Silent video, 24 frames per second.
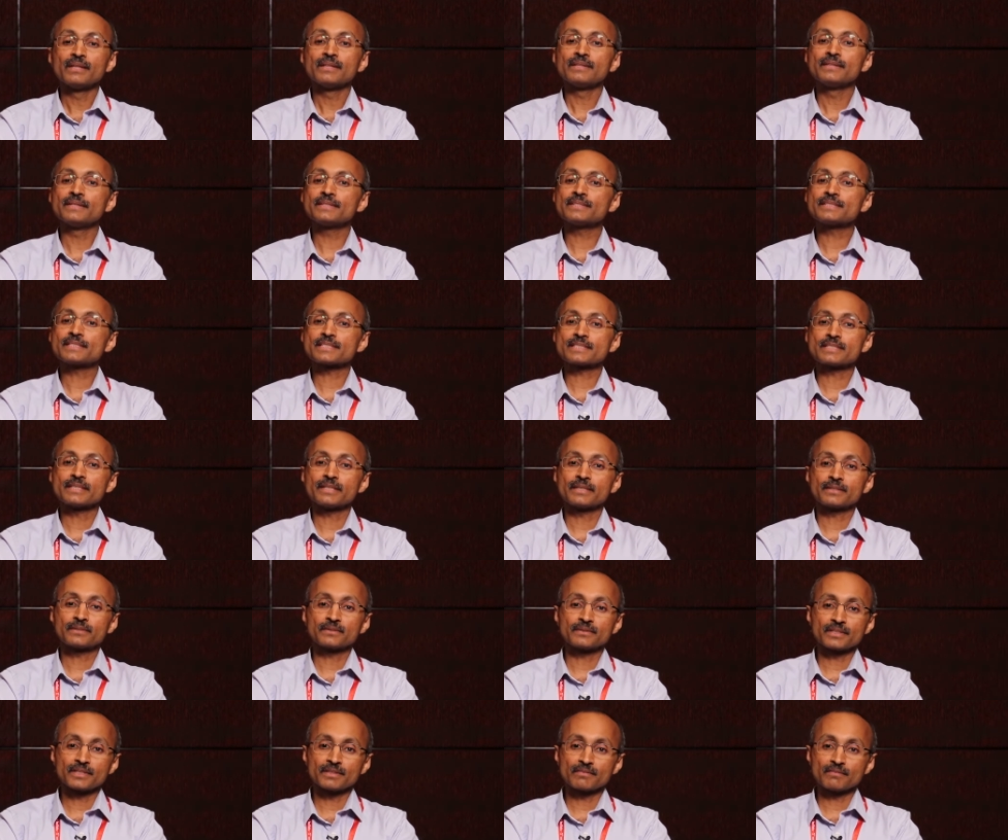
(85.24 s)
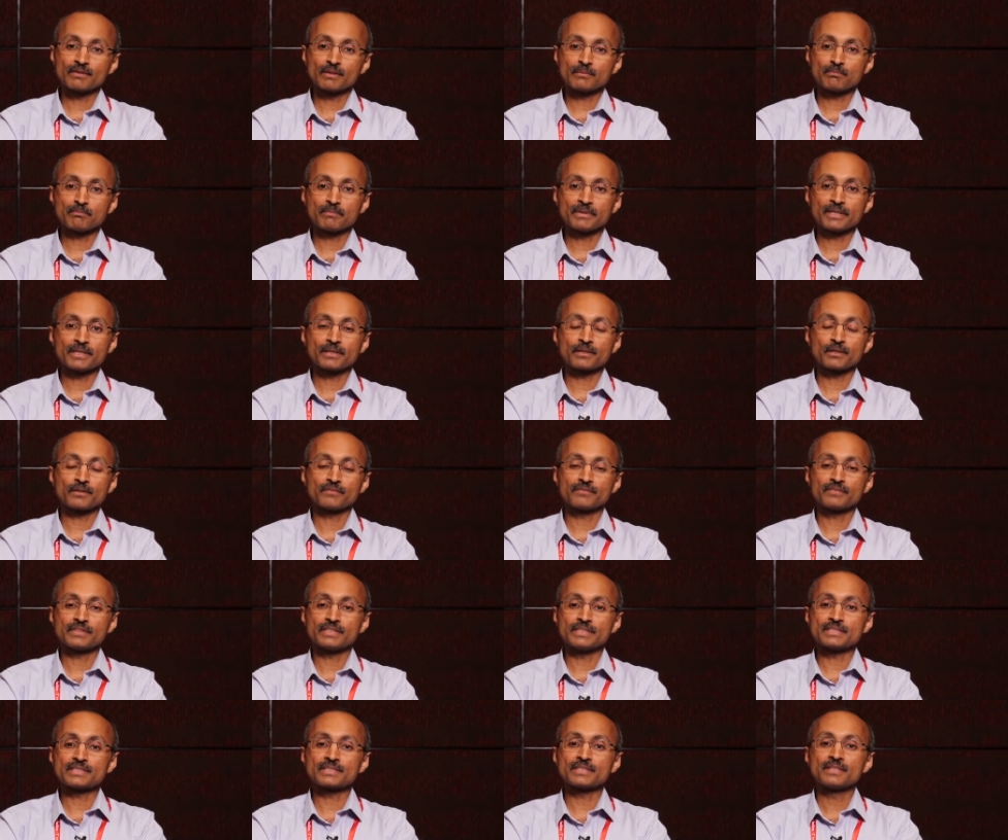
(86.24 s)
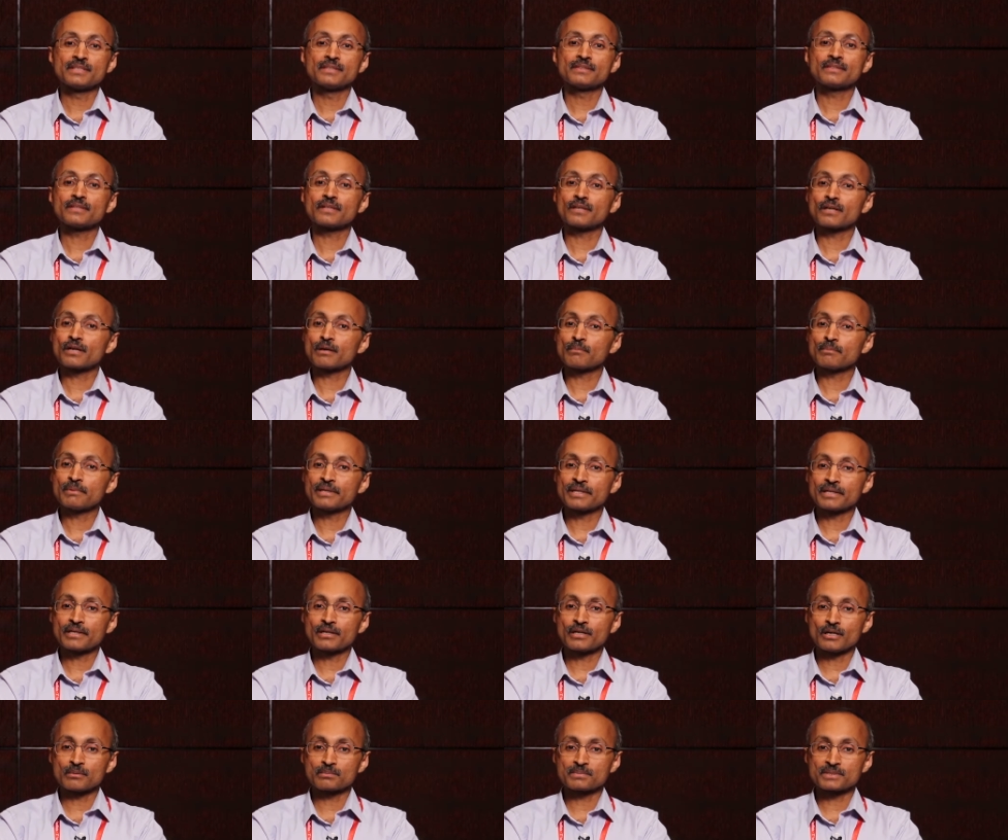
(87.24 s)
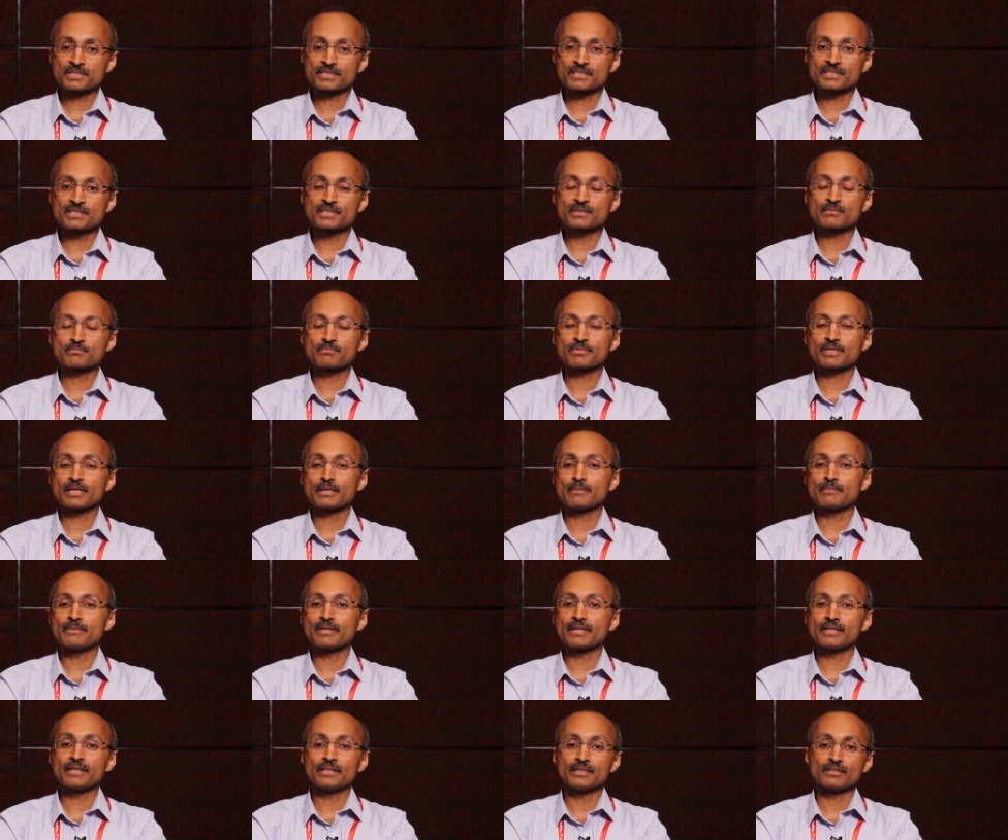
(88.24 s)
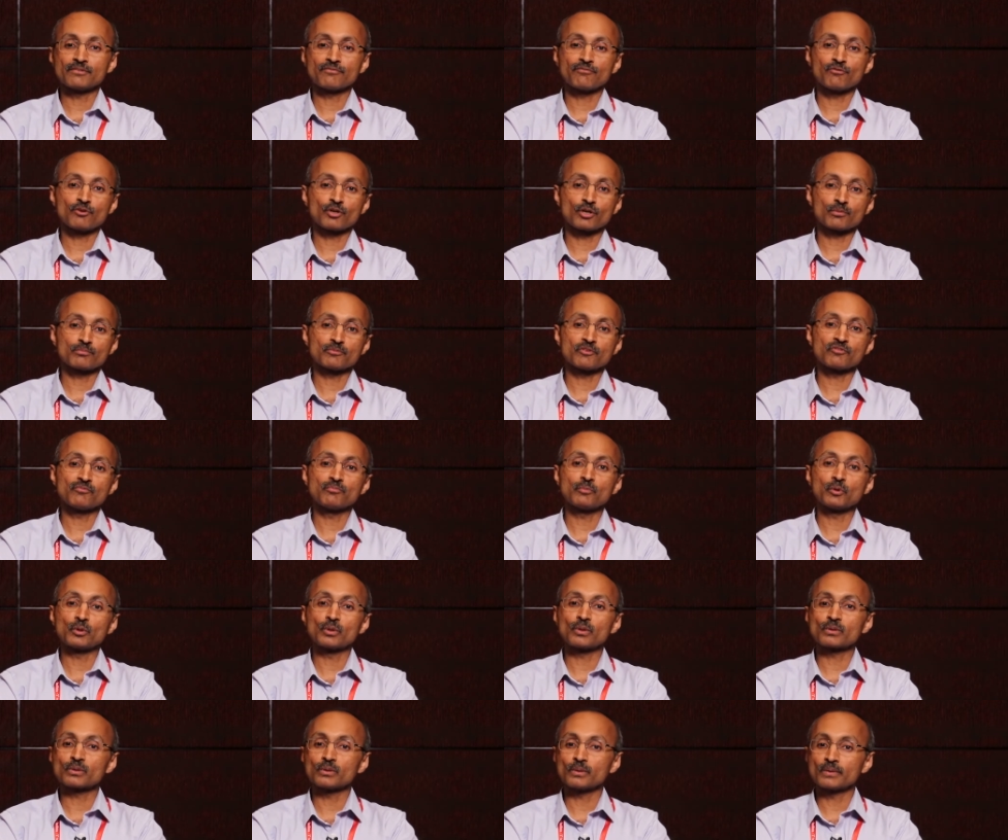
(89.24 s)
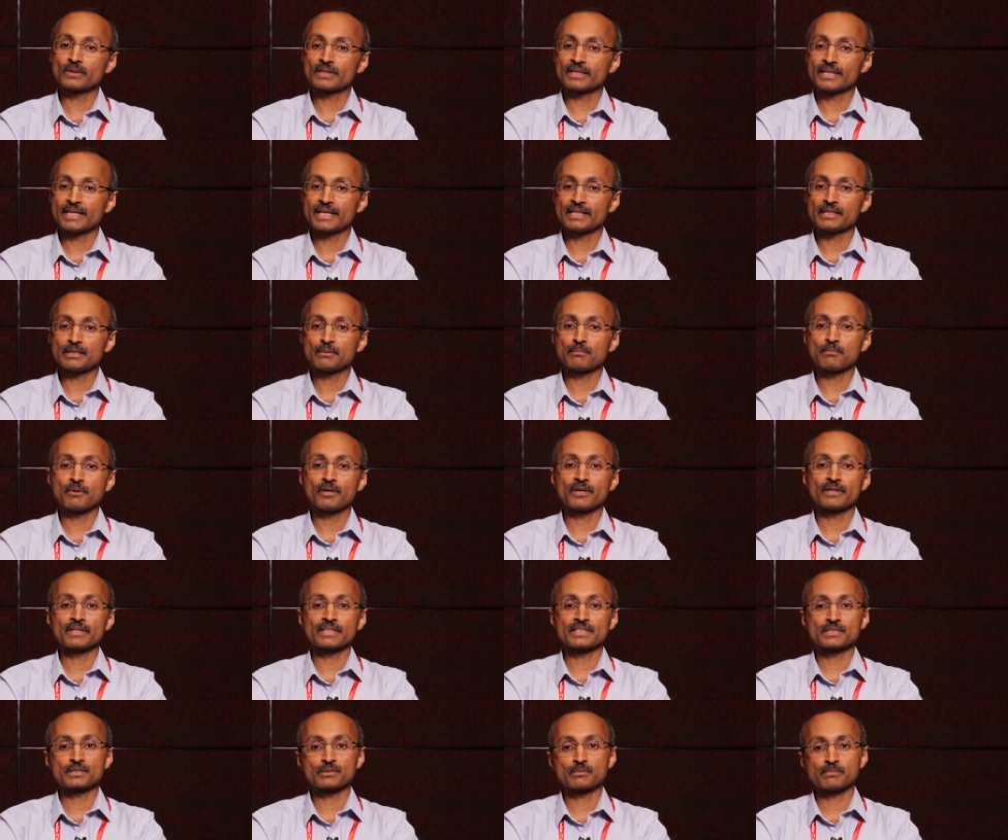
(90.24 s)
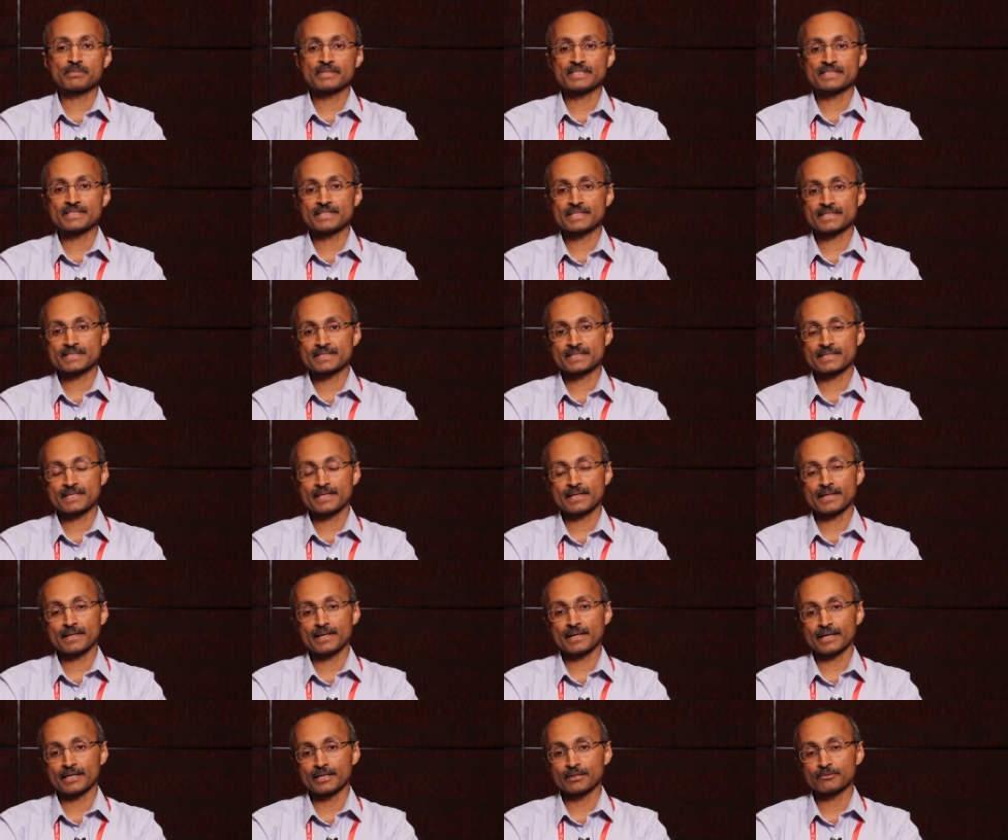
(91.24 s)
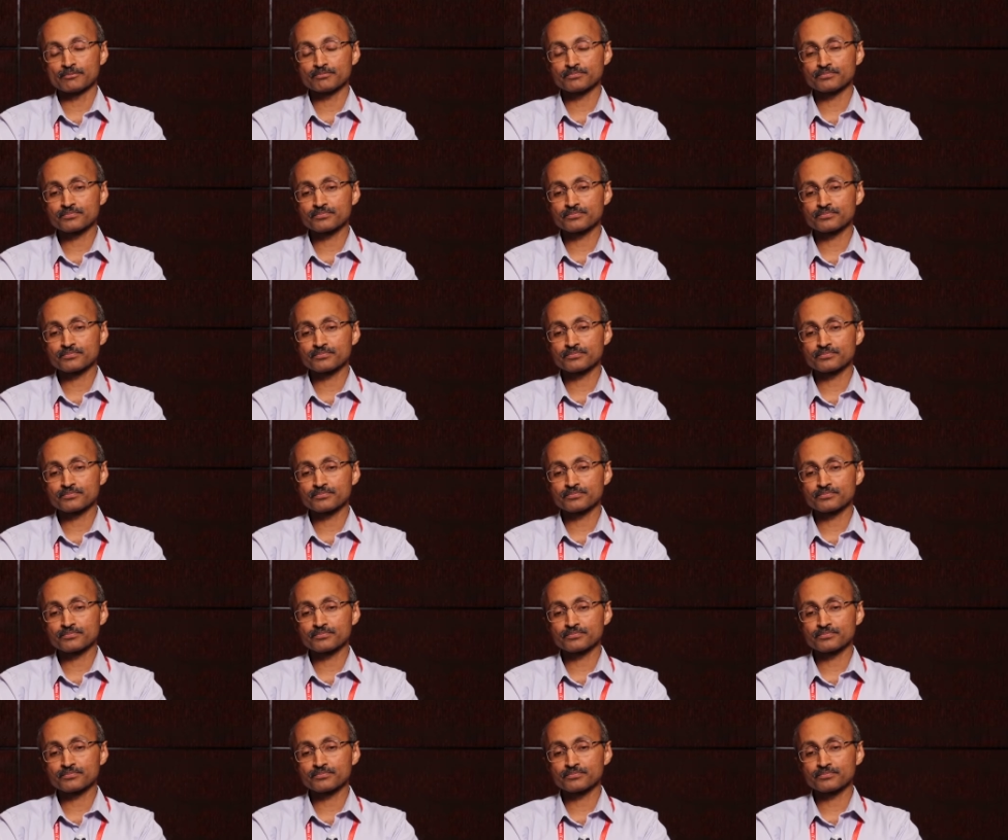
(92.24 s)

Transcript: This has led to the development of these therapeutic options, primarily in the form of monoclonal antibodies to PCSK9.